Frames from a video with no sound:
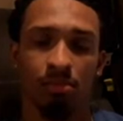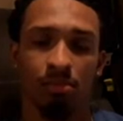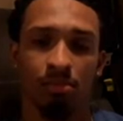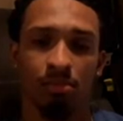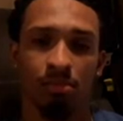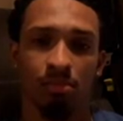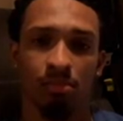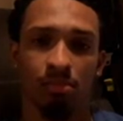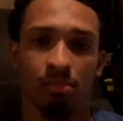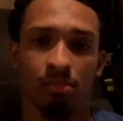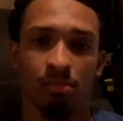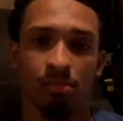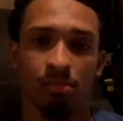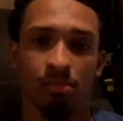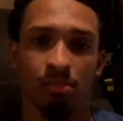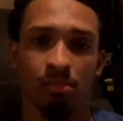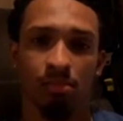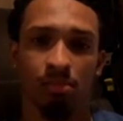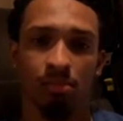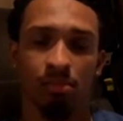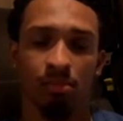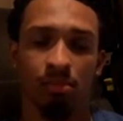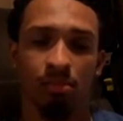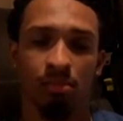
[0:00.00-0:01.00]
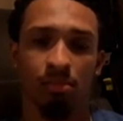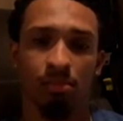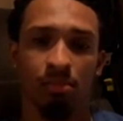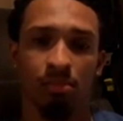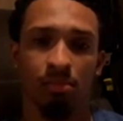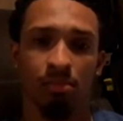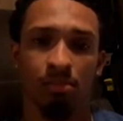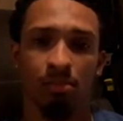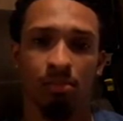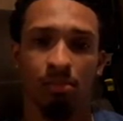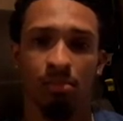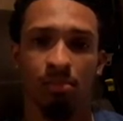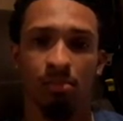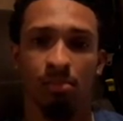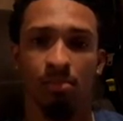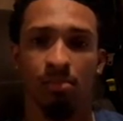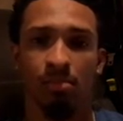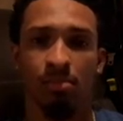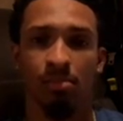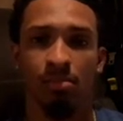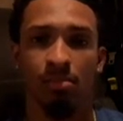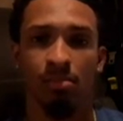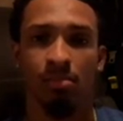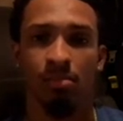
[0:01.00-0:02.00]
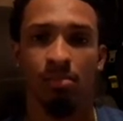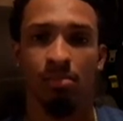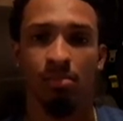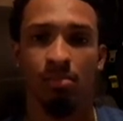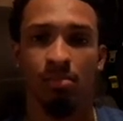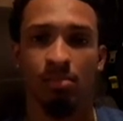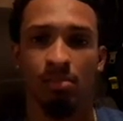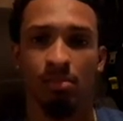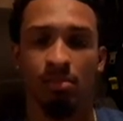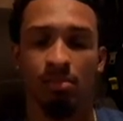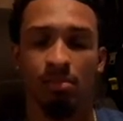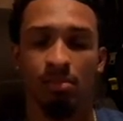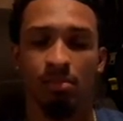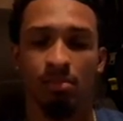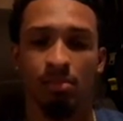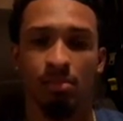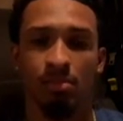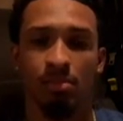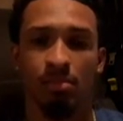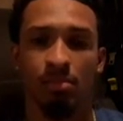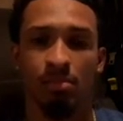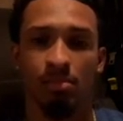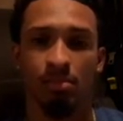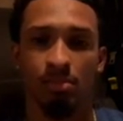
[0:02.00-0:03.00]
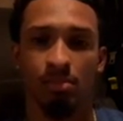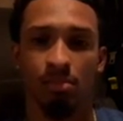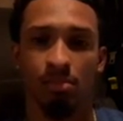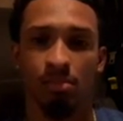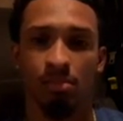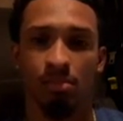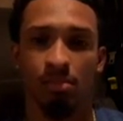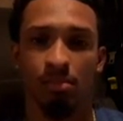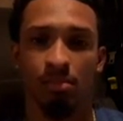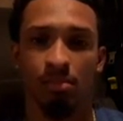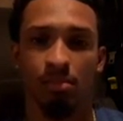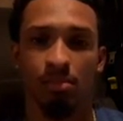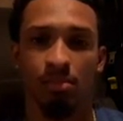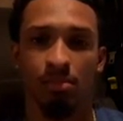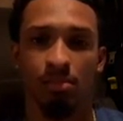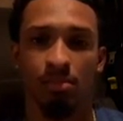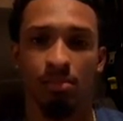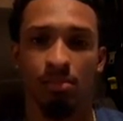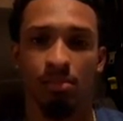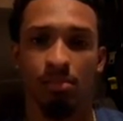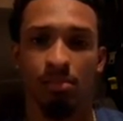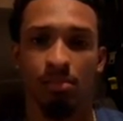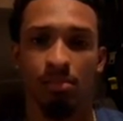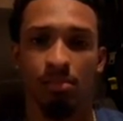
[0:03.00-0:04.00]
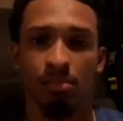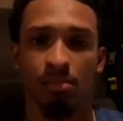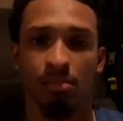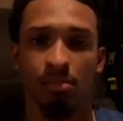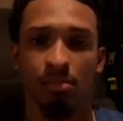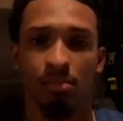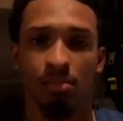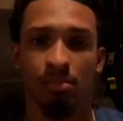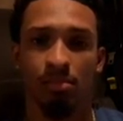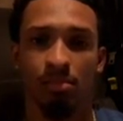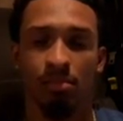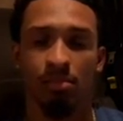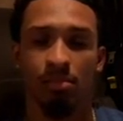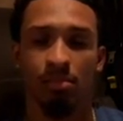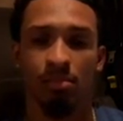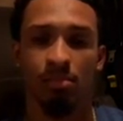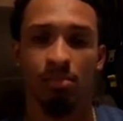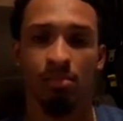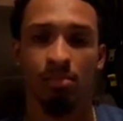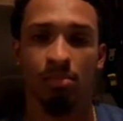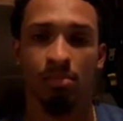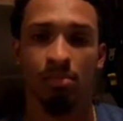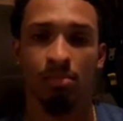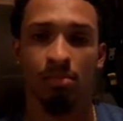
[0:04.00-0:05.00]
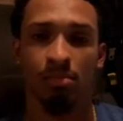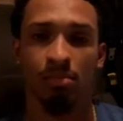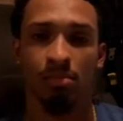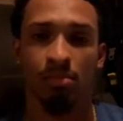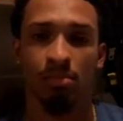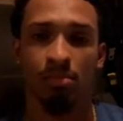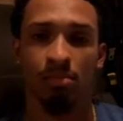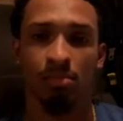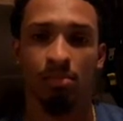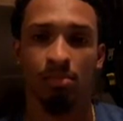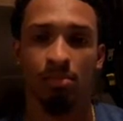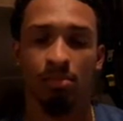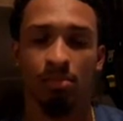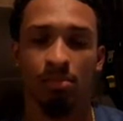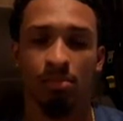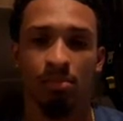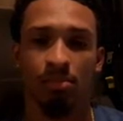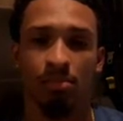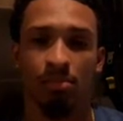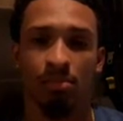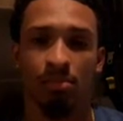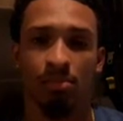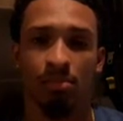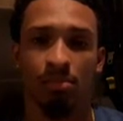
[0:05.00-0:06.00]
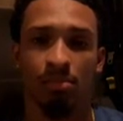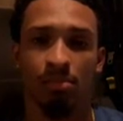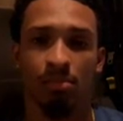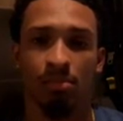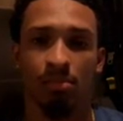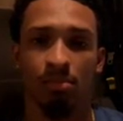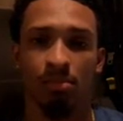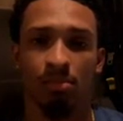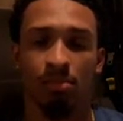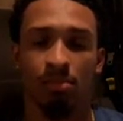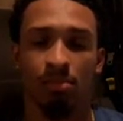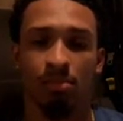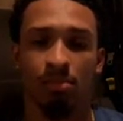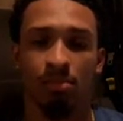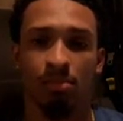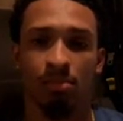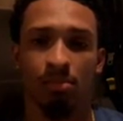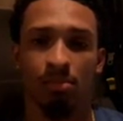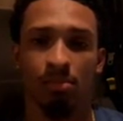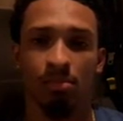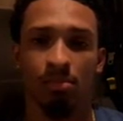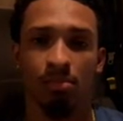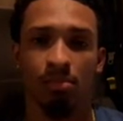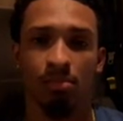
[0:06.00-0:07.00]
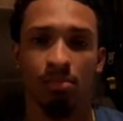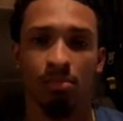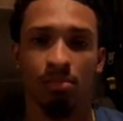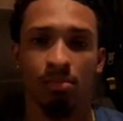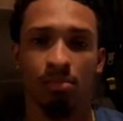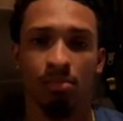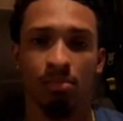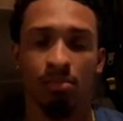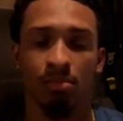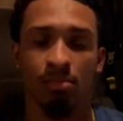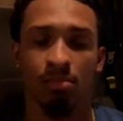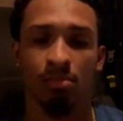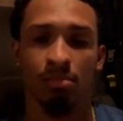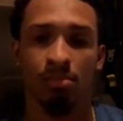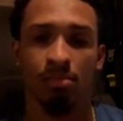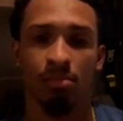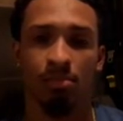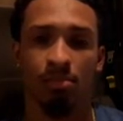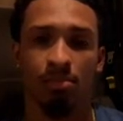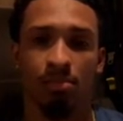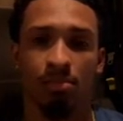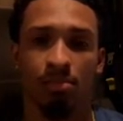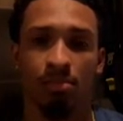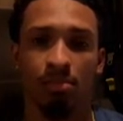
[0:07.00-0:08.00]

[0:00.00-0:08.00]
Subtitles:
The person shown says nothing.